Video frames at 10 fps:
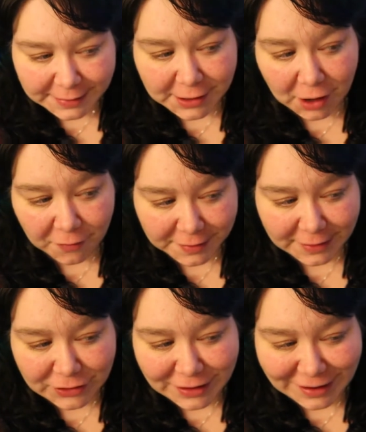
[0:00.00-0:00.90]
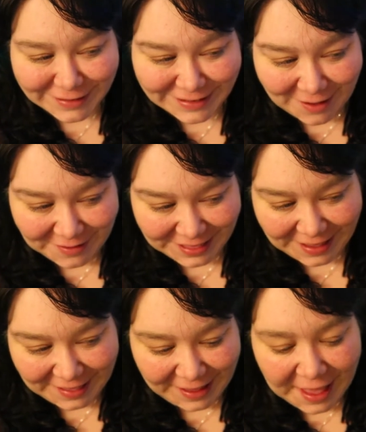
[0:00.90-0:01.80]
to the conversation I just had with
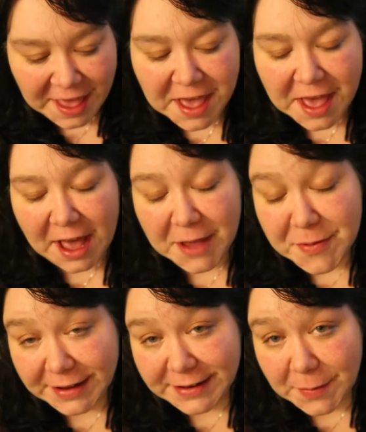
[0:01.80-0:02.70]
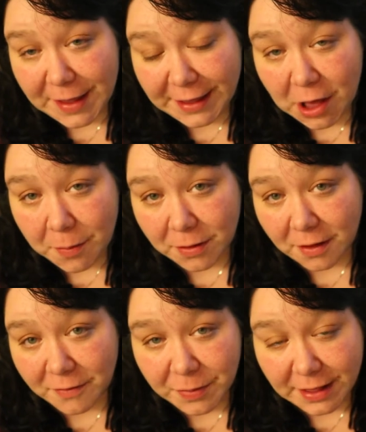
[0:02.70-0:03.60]
Kelly, I picked up a
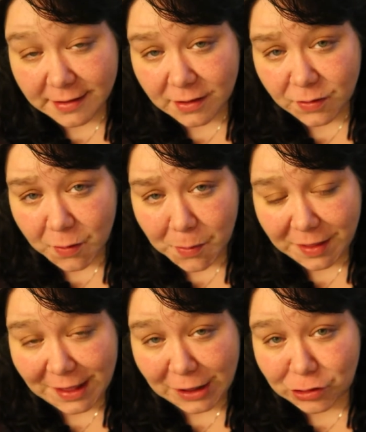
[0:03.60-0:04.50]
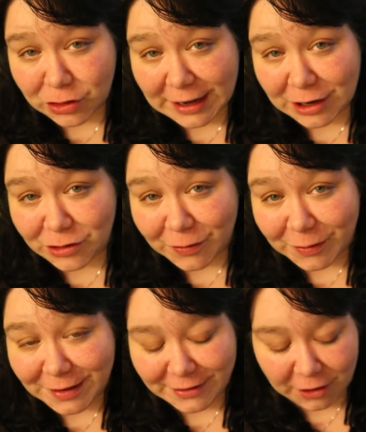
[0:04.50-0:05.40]
couple of pieces from the Shane and
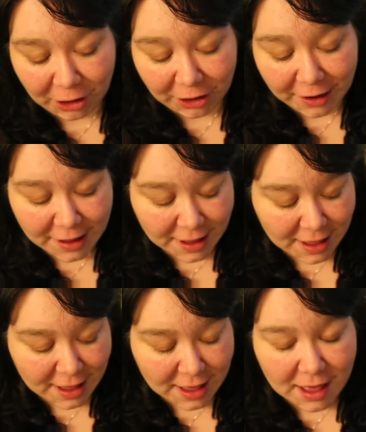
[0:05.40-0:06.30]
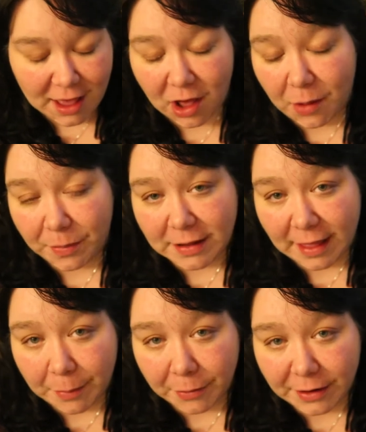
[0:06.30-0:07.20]
Jeffree Star
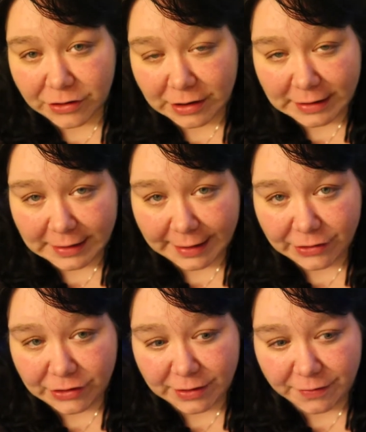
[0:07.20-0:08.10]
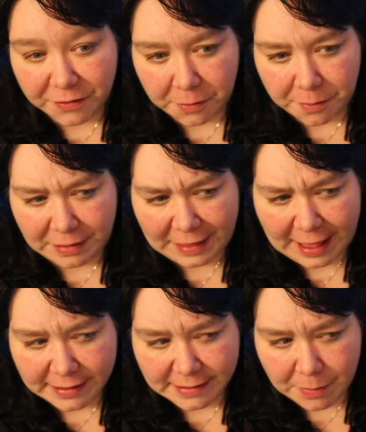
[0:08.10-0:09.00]
collaboration collection from
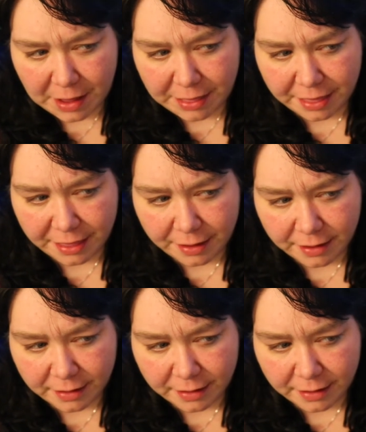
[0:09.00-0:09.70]
last month.